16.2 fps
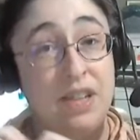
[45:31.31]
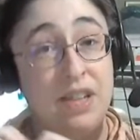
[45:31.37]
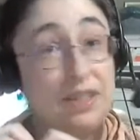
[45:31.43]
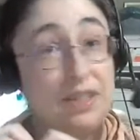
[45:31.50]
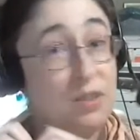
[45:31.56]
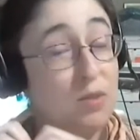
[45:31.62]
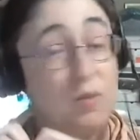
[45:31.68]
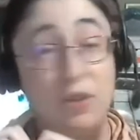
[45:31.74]
I
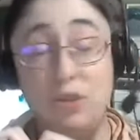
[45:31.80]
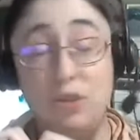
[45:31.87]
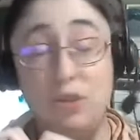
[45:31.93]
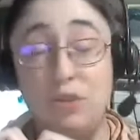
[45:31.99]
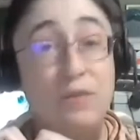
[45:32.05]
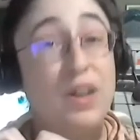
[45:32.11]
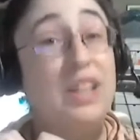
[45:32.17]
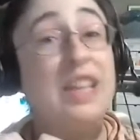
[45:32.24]
don't want you
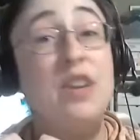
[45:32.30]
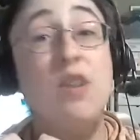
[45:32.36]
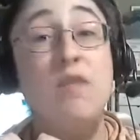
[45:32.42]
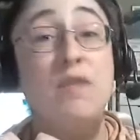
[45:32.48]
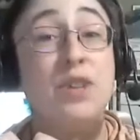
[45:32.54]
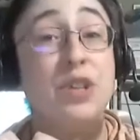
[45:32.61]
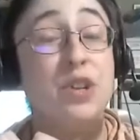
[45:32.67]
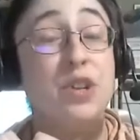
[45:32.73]
falling
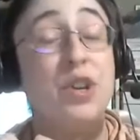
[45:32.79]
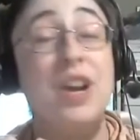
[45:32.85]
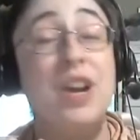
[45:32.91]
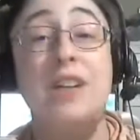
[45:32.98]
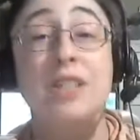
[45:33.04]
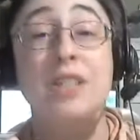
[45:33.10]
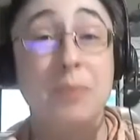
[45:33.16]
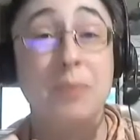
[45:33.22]
over in your
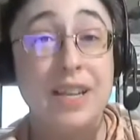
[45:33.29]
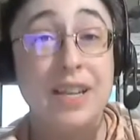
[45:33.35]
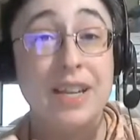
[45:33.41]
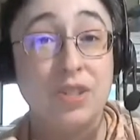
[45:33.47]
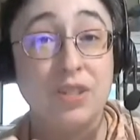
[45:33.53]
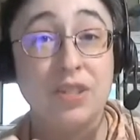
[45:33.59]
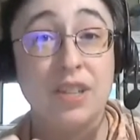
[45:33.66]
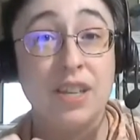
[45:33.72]
cosplay
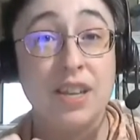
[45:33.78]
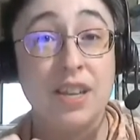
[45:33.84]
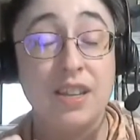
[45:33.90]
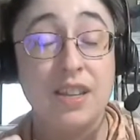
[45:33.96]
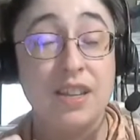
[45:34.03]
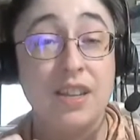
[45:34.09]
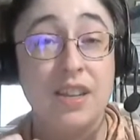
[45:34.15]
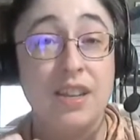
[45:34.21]
just to
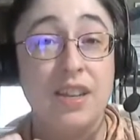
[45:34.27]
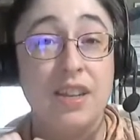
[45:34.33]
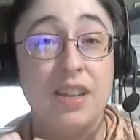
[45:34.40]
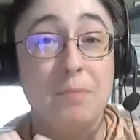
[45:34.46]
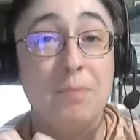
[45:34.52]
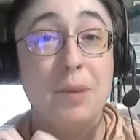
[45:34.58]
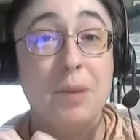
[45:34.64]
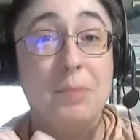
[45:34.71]
get
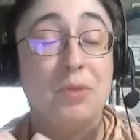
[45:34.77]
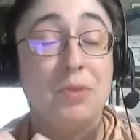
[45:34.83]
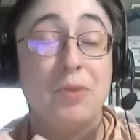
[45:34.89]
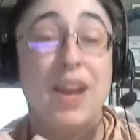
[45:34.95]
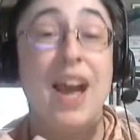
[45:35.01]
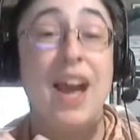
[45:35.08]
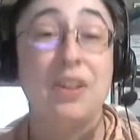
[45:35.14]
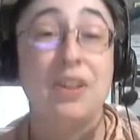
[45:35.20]
people's
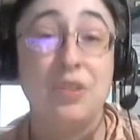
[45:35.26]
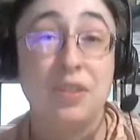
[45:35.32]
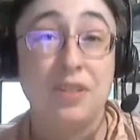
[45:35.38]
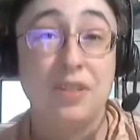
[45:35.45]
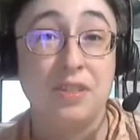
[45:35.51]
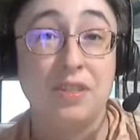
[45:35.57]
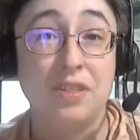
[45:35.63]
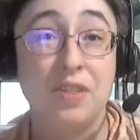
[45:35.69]

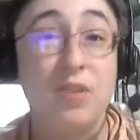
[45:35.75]
reactions.